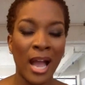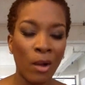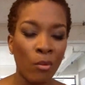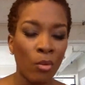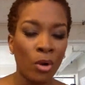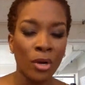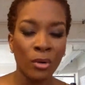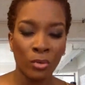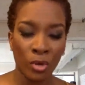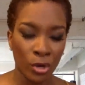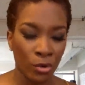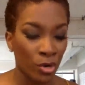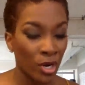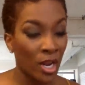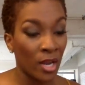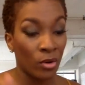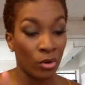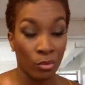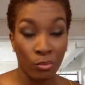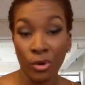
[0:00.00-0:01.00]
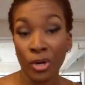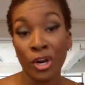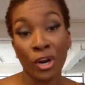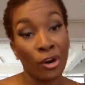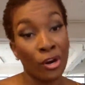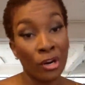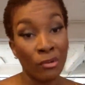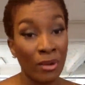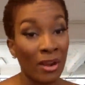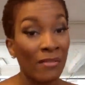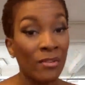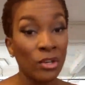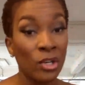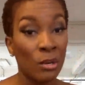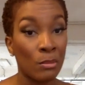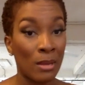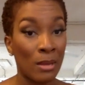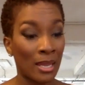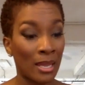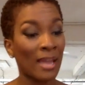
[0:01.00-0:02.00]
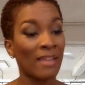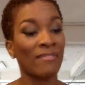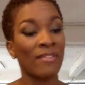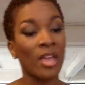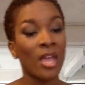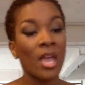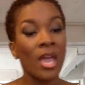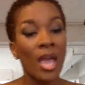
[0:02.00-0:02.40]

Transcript: I want to create recurring revenue in my life.